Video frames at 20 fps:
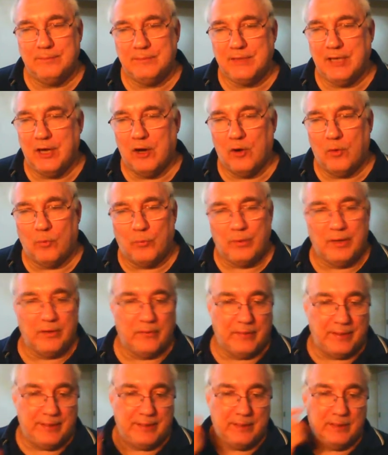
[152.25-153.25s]
You know,
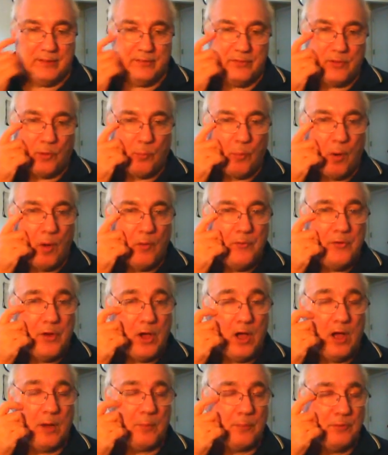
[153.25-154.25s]
really, the Road
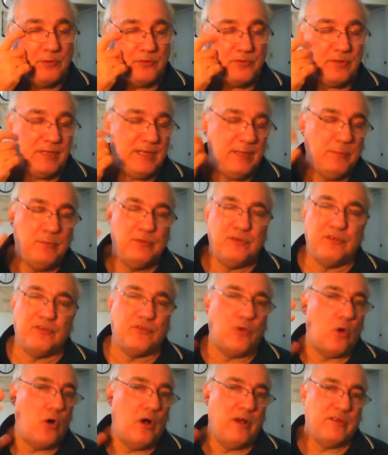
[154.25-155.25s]
Dog was just
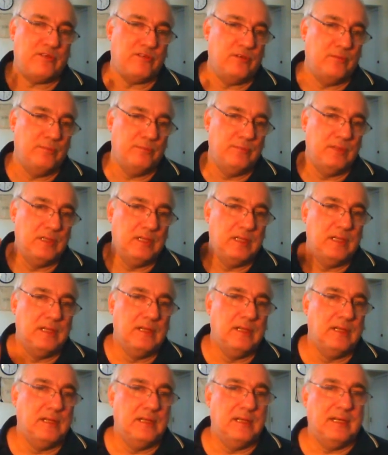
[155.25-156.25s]
awesome
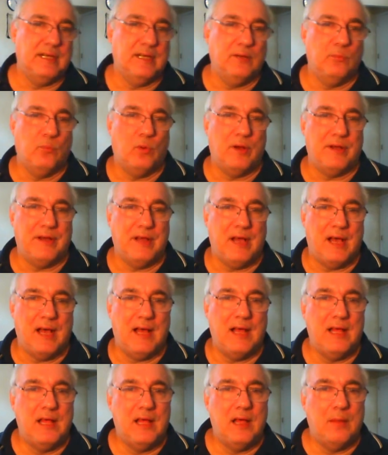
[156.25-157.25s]
and
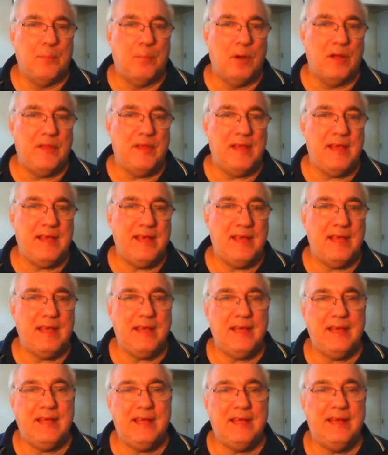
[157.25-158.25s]
whatnot. But
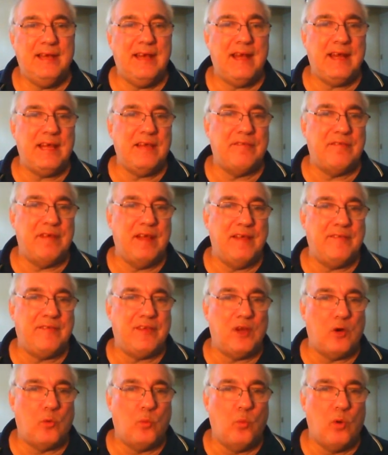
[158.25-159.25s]
in any event,
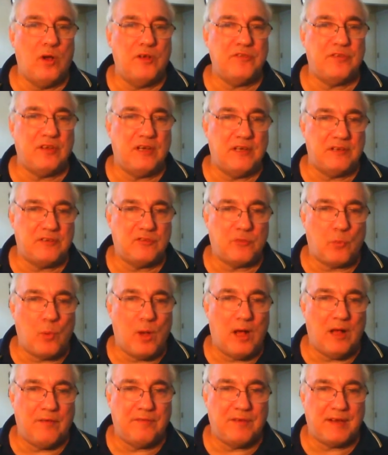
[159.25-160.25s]
there was a
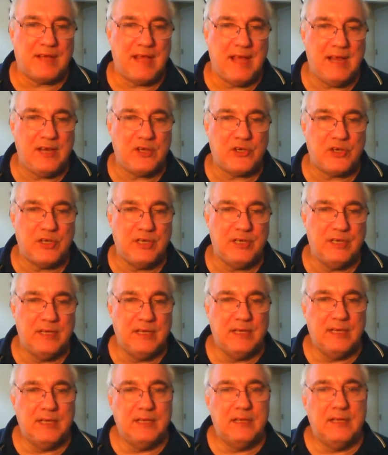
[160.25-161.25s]
disqualification
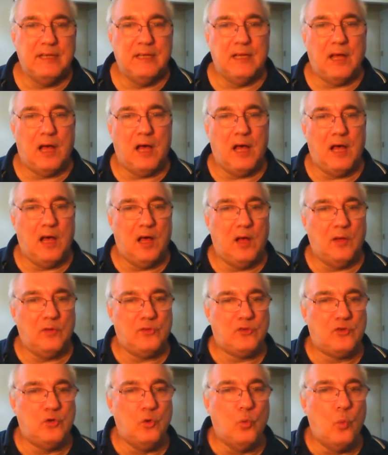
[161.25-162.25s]
to
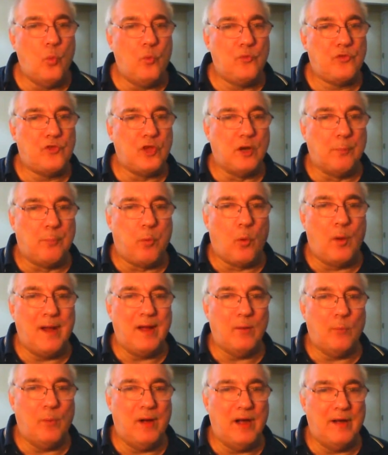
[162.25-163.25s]
the
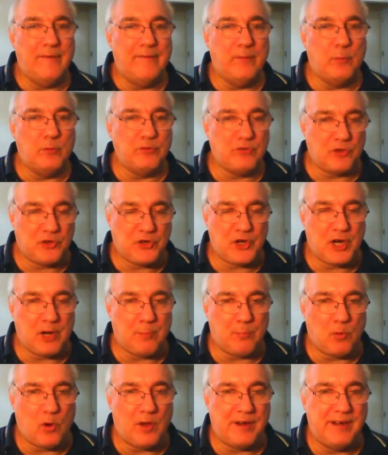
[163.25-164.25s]
point where there was a chair
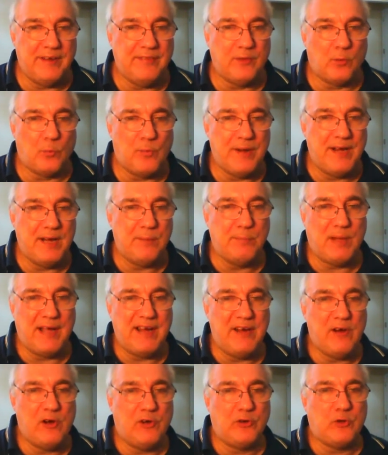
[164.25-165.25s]
brought in the ring
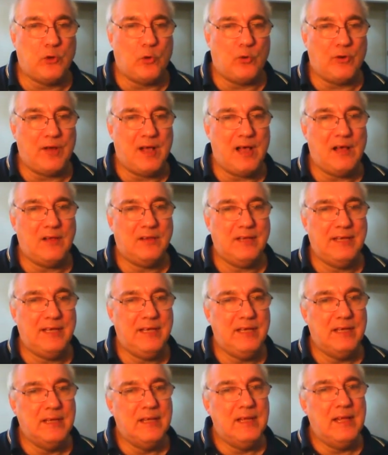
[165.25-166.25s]
by Hardcore
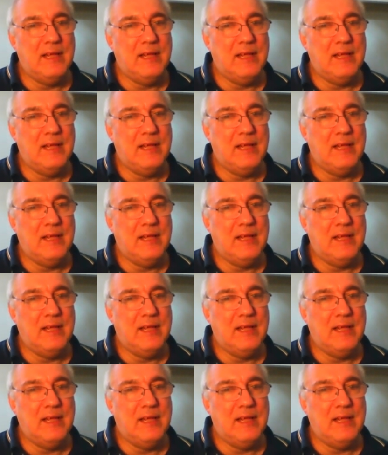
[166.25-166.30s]
Holly,